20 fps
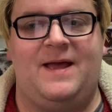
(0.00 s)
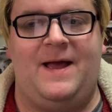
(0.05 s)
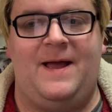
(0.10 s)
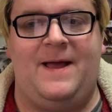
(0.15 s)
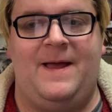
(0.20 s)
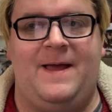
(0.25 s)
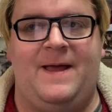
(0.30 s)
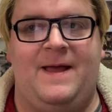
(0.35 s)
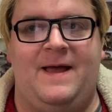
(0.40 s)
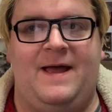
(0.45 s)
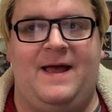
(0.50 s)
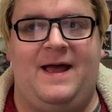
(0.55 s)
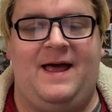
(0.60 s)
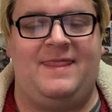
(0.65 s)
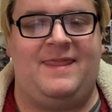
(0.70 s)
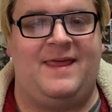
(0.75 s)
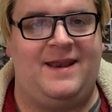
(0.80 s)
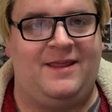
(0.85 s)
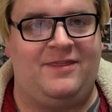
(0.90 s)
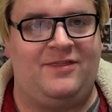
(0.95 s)

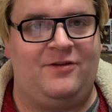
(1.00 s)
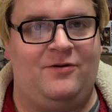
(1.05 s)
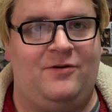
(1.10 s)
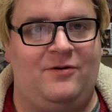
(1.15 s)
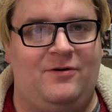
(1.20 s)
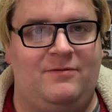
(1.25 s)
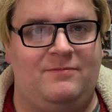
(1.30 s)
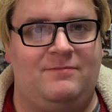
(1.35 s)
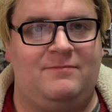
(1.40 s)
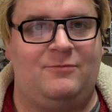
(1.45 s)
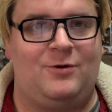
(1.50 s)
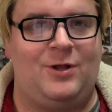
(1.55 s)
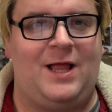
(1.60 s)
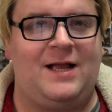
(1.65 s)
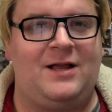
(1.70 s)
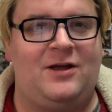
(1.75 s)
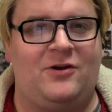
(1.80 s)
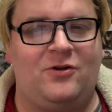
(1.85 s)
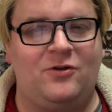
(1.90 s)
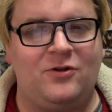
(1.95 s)
And then I thought, well,
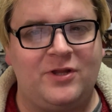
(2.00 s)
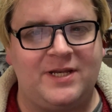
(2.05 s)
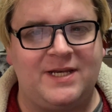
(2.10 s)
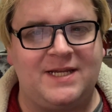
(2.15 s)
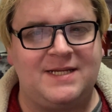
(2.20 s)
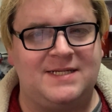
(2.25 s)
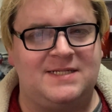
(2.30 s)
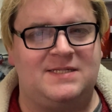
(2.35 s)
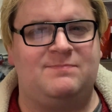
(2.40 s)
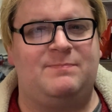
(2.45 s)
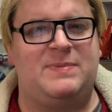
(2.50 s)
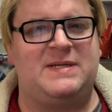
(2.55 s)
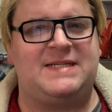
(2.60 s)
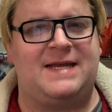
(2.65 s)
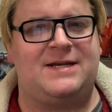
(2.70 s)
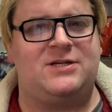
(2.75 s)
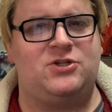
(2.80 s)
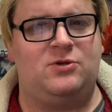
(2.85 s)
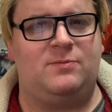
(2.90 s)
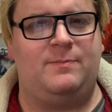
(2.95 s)
hang on, all I need is
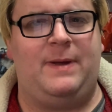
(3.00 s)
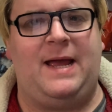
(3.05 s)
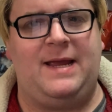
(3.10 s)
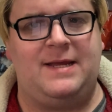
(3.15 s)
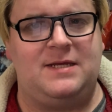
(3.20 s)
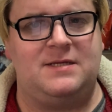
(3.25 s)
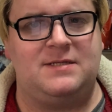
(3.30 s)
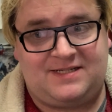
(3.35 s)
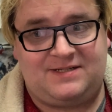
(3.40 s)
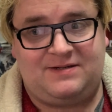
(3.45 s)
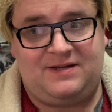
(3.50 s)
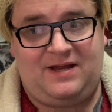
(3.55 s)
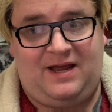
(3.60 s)
potential buyers.